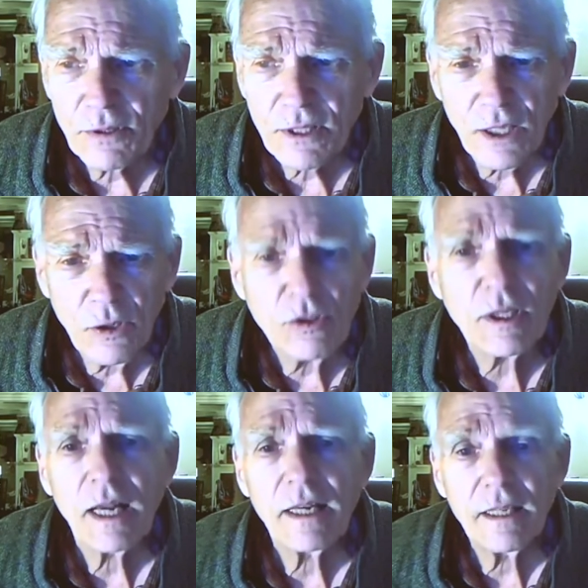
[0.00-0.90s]
people say,
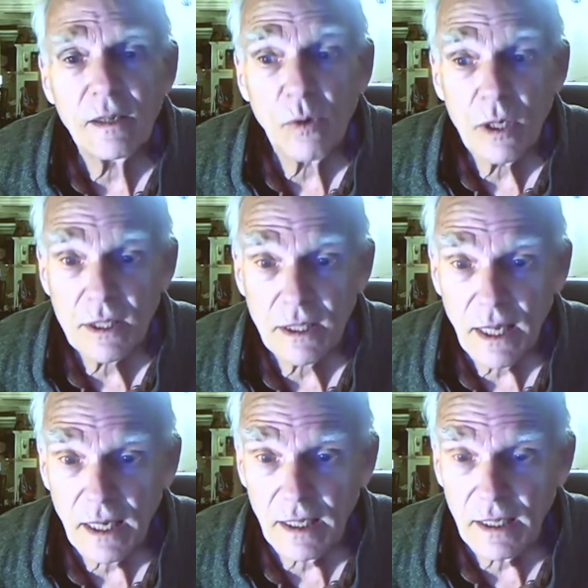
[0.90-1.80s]
whose idea was
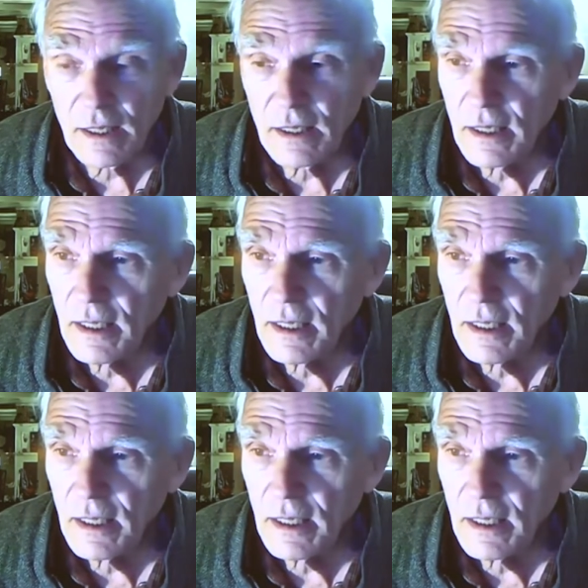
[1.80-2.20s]
that?